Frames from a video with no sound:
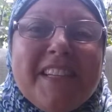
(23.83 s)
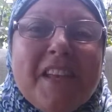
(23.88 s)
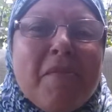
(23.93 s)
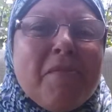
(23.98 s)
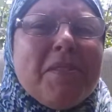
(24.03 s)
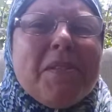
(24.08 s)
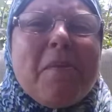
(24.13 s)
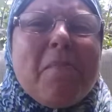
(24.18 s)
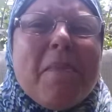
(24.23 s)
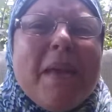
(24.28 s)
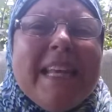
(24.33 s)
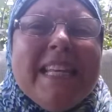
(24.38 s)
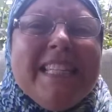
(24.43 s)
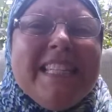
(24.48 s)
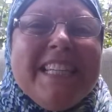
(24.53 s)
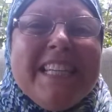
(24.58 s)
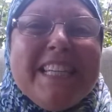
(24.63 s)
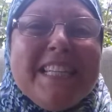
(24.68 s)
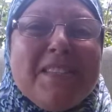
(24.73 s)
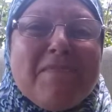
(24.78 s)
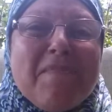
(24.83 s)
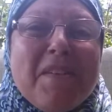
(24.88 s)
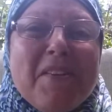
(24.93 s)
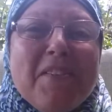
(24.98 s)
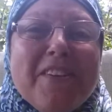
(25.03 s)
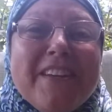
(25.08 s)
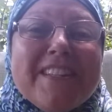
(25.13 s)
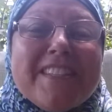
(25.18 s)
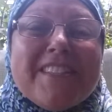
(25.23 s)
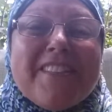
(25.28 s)
It was an amazing
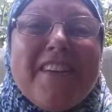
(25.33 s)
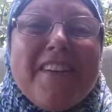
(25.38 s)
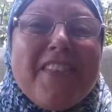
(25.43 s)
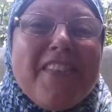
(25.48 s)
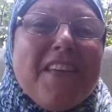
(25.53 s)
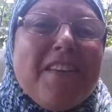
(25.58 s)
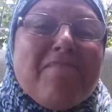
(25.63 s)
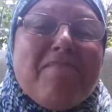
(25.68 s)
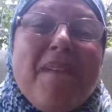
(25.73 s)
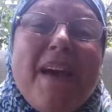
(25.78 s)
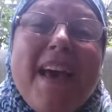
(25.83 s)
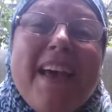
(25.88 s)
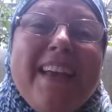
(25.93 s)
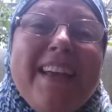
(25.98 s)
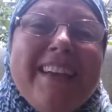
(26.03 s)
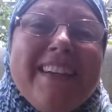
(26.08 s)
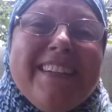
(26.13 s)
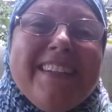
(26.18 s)
experience. I think back.